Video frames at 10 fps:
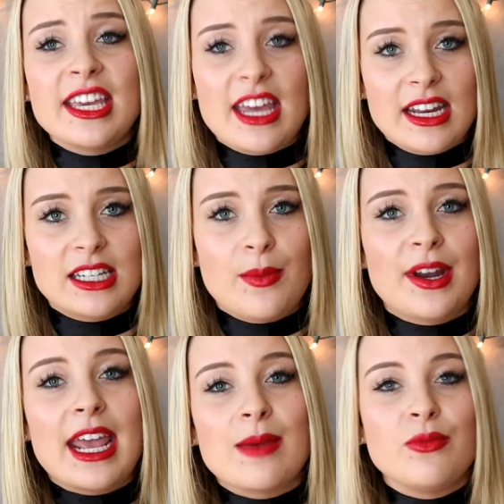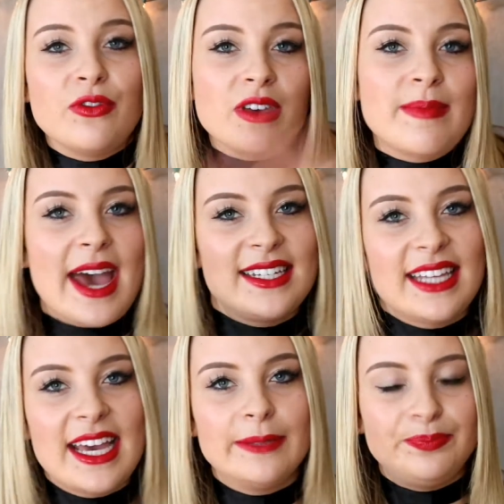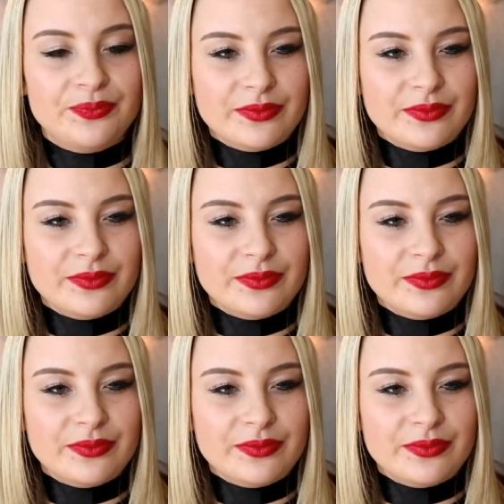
getting someone a movie basket